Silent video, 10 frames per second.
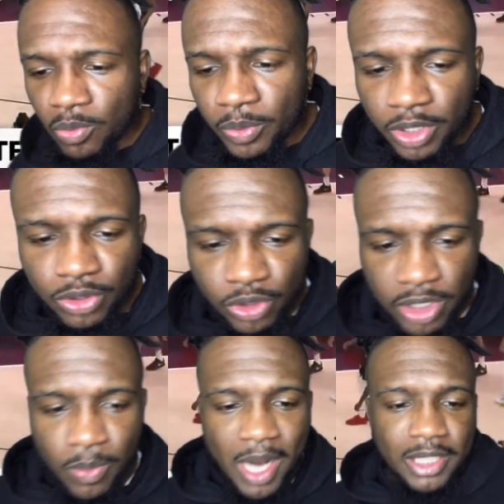We don't
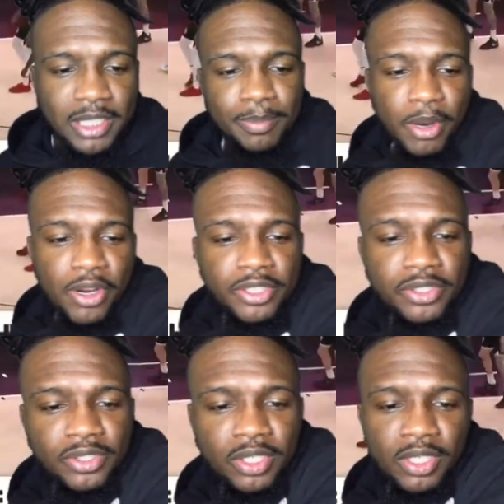usually watch the
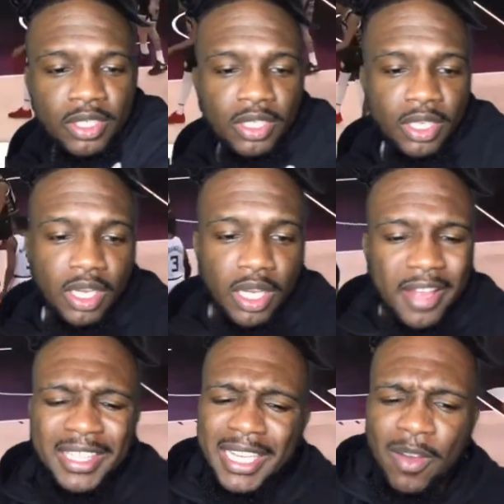Spurs.
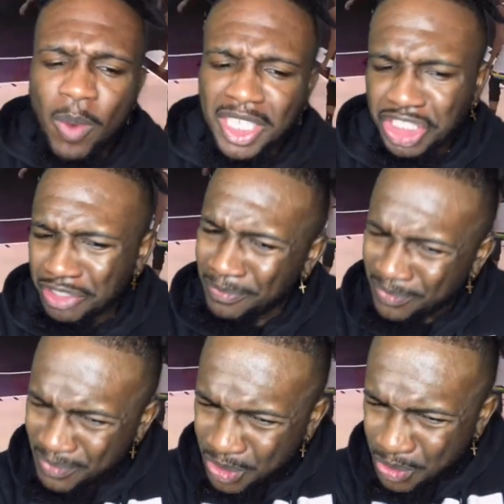I think I watched a
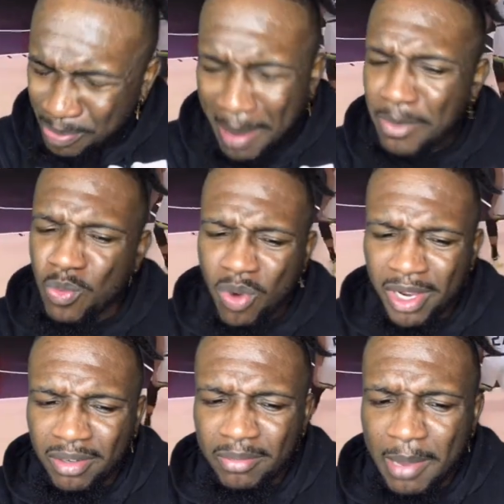few, maybe
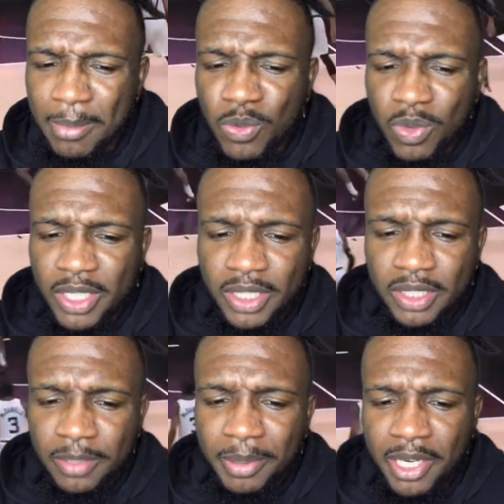one,
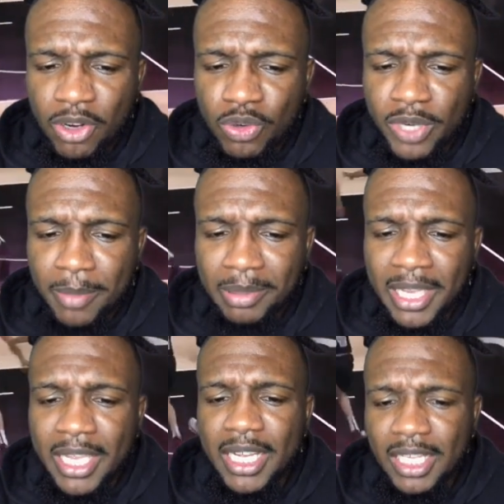depending on who they
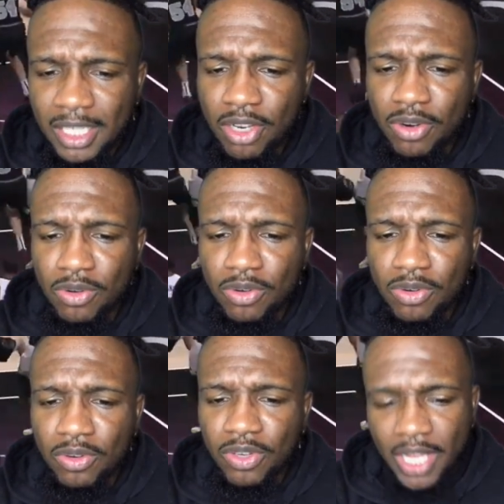played. Ooh!
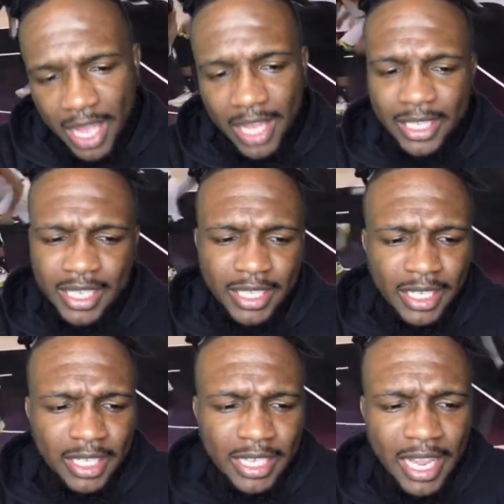Ah, get in
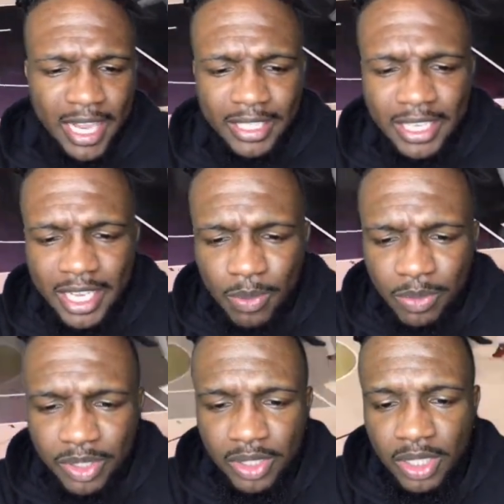there then, Anthony
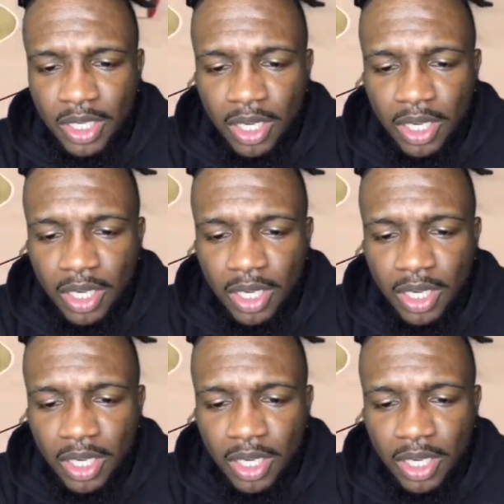Edwards.